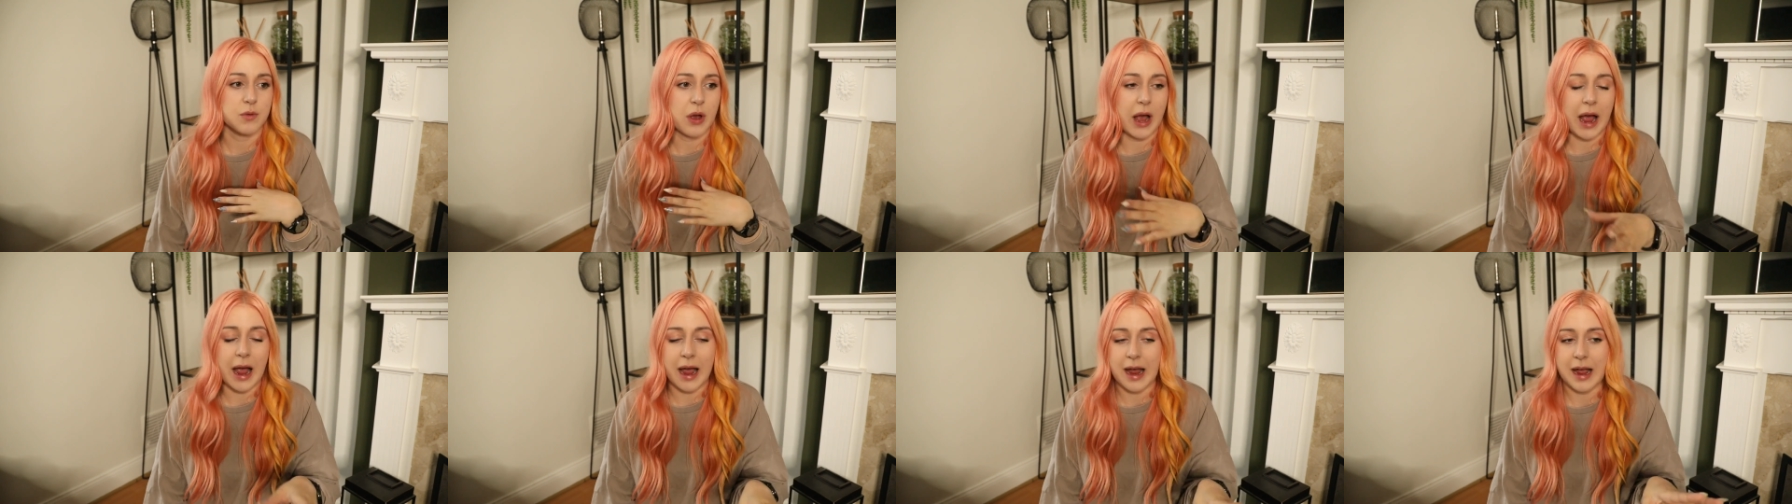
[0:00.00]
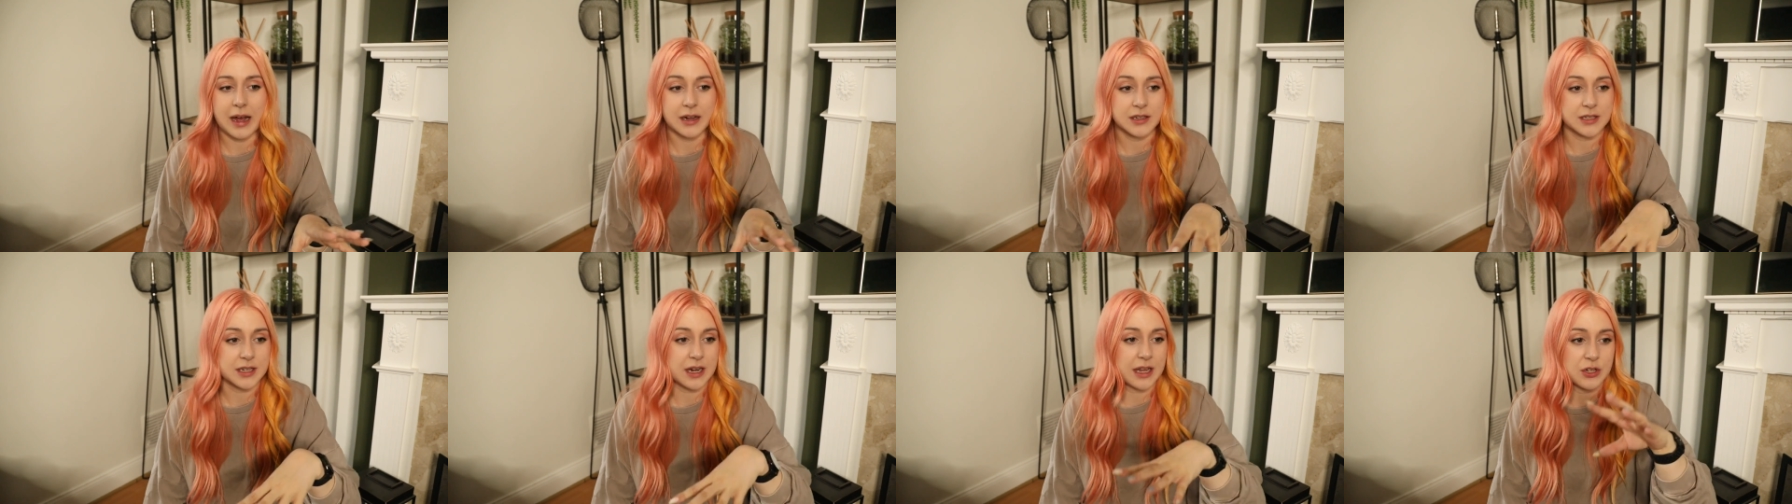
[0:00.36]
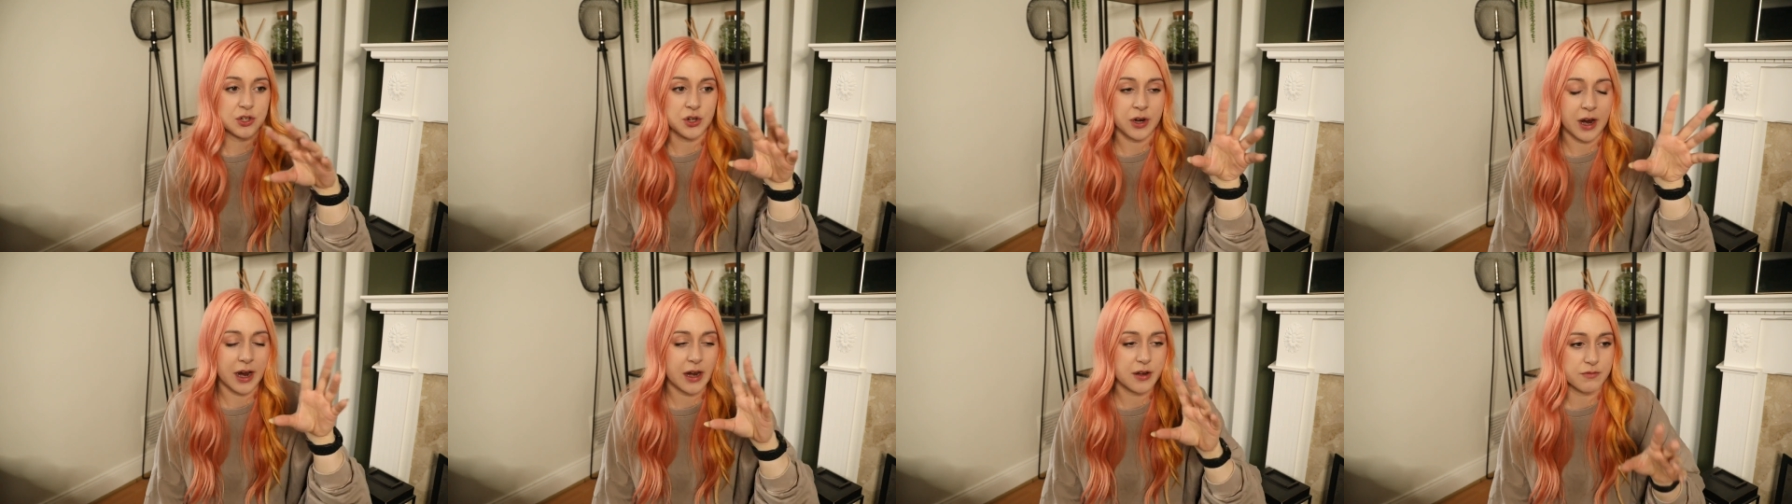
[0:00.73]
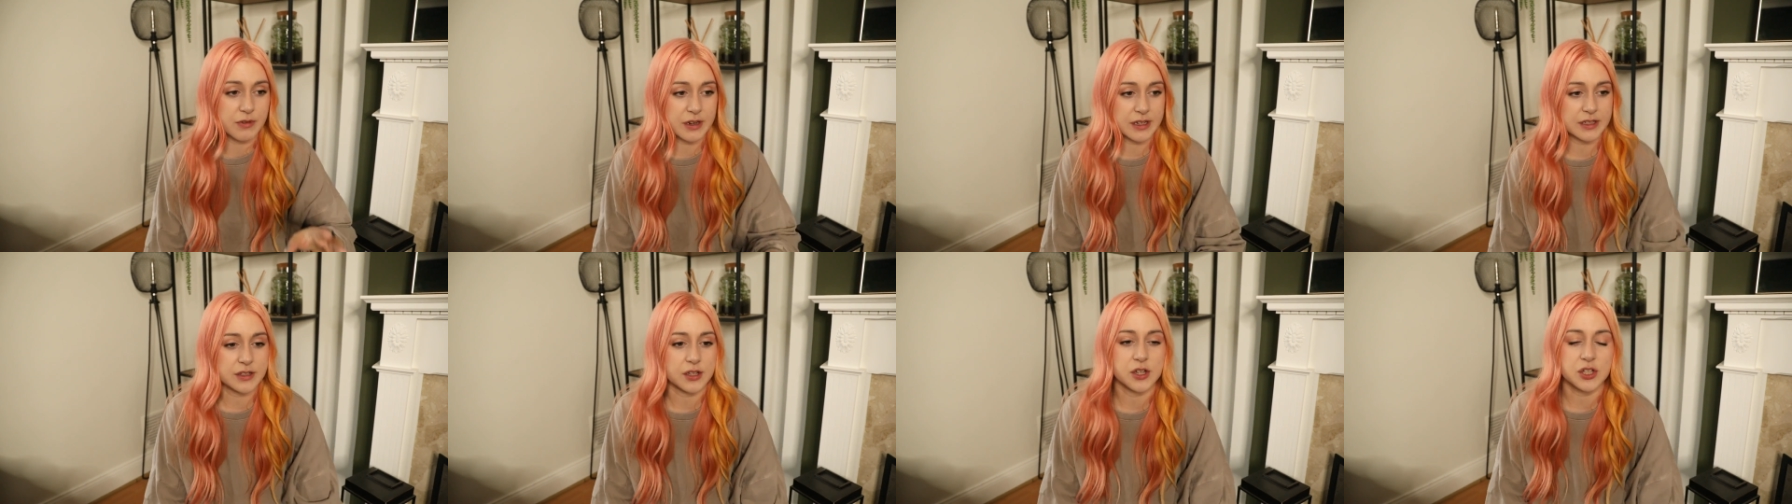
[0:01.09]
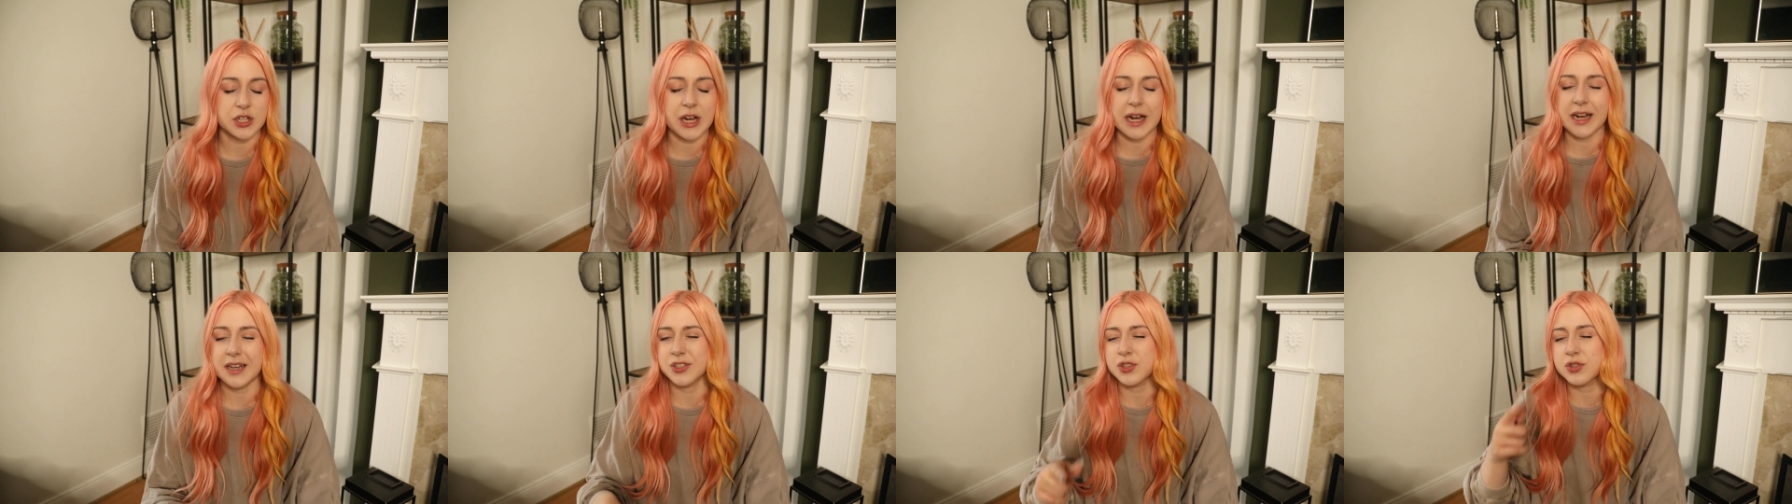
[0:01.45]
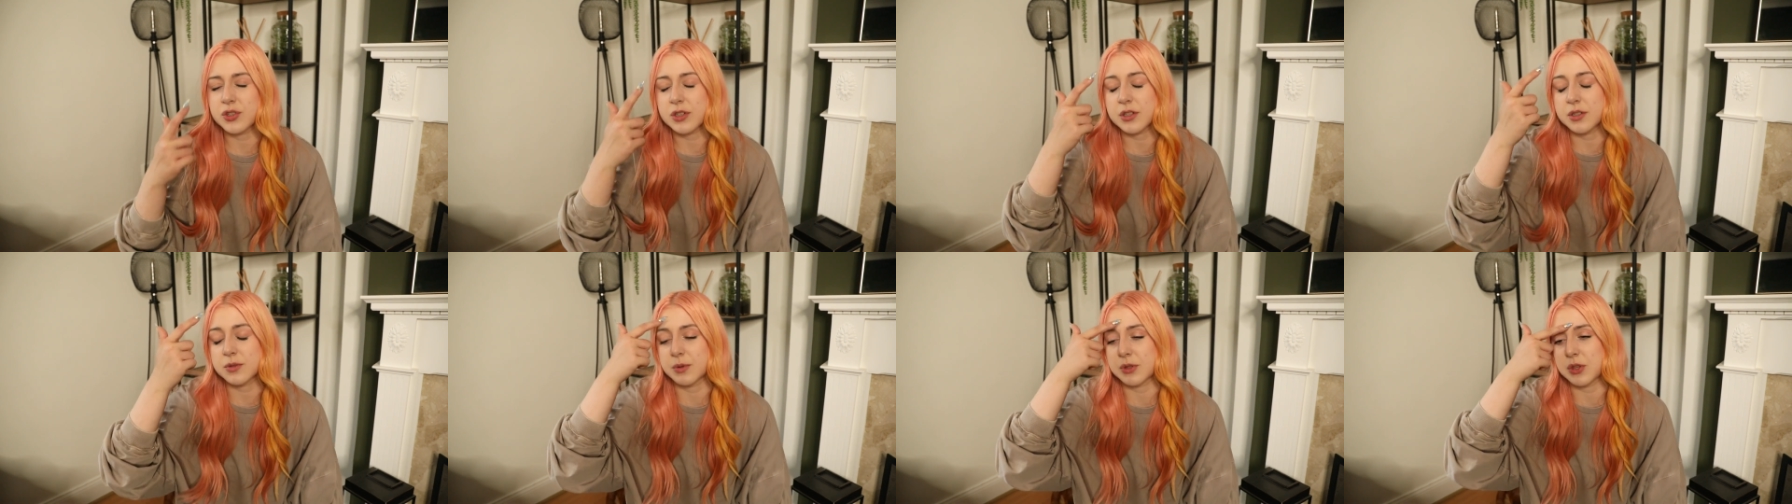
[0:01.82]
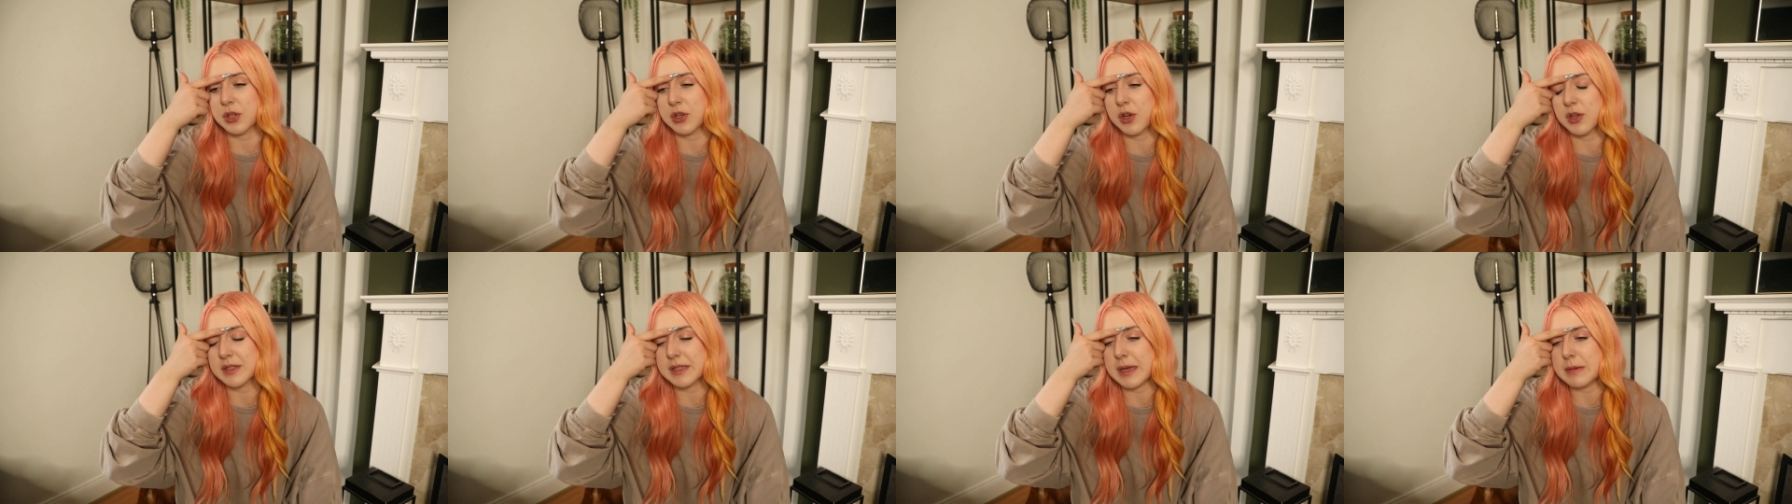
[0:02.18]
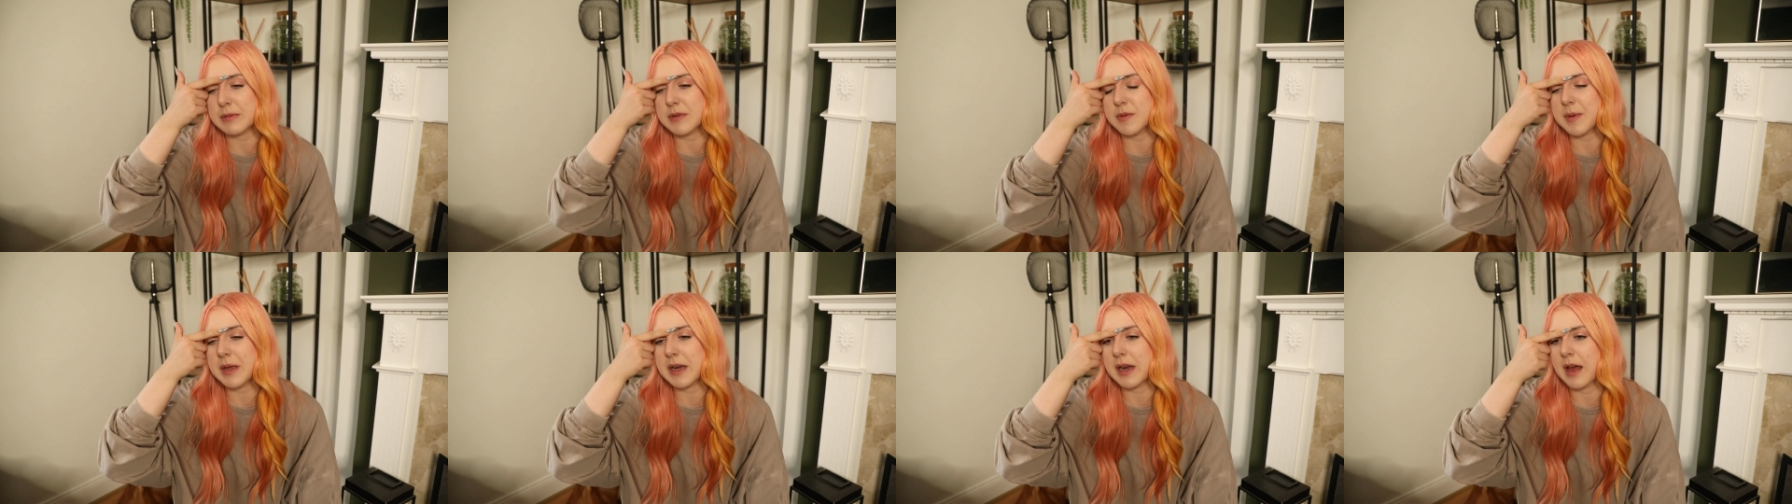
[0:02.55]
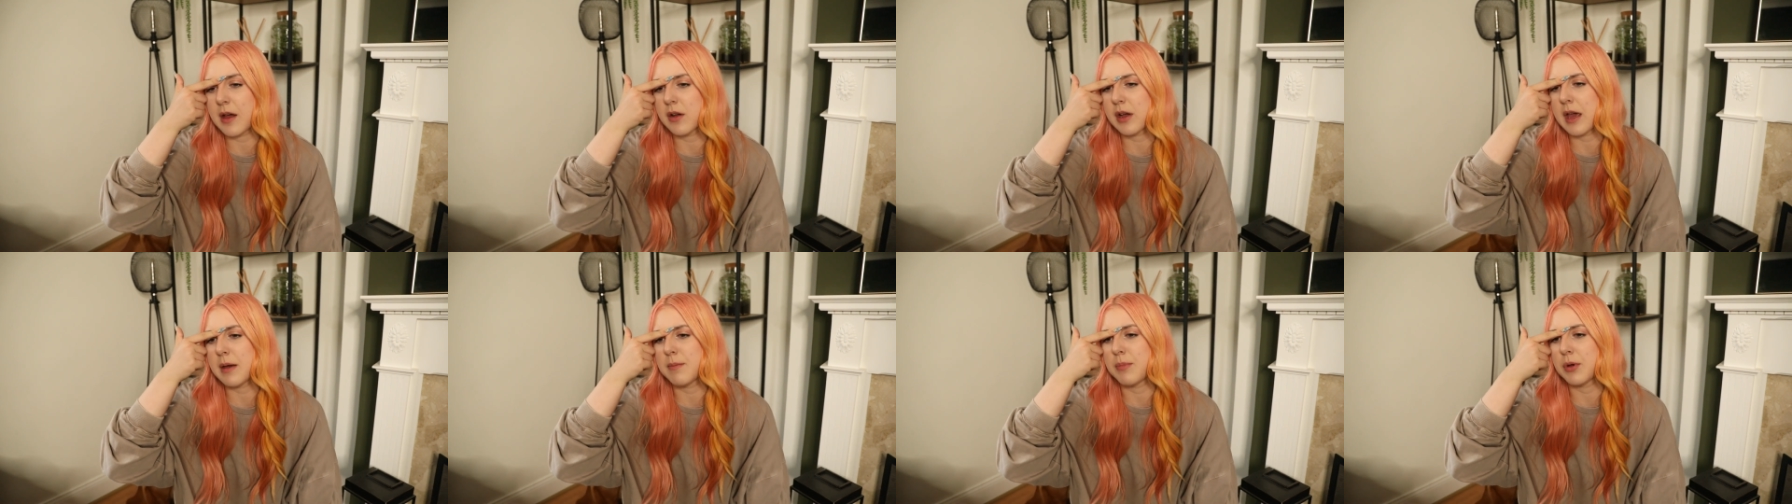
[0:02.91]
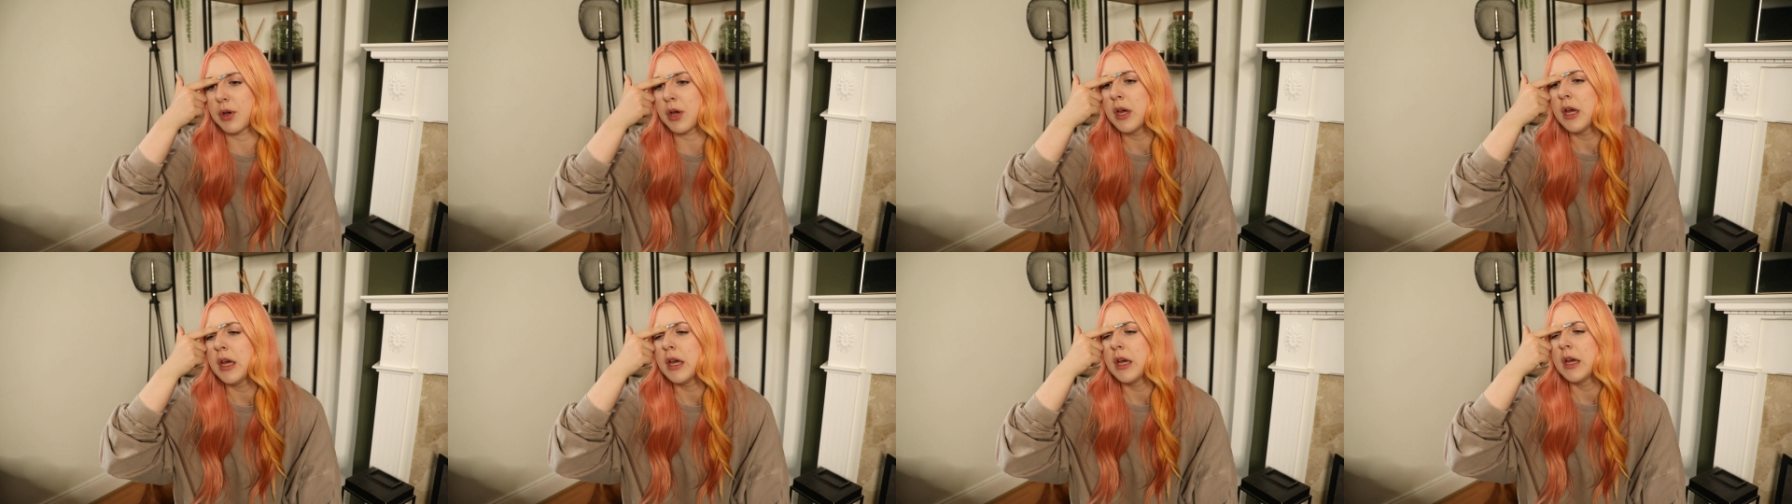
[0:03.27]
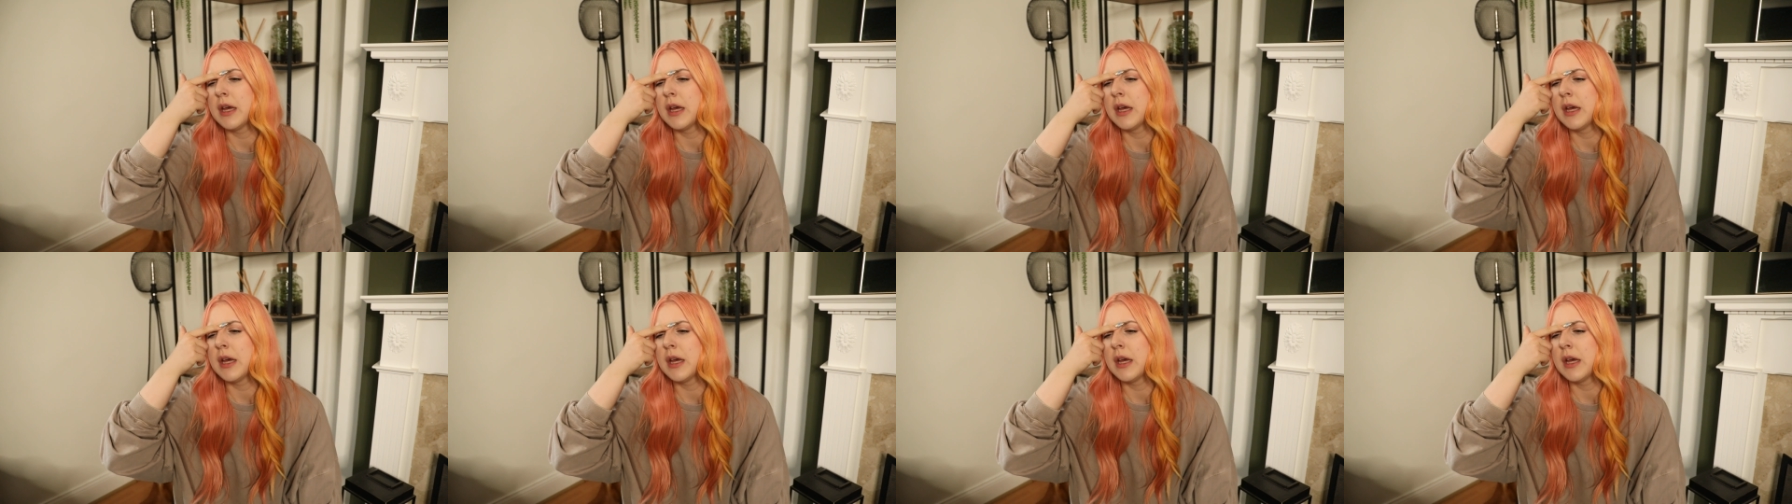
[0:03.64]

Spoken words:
I had to like try and research. I struggled with the concept of being like, okay, but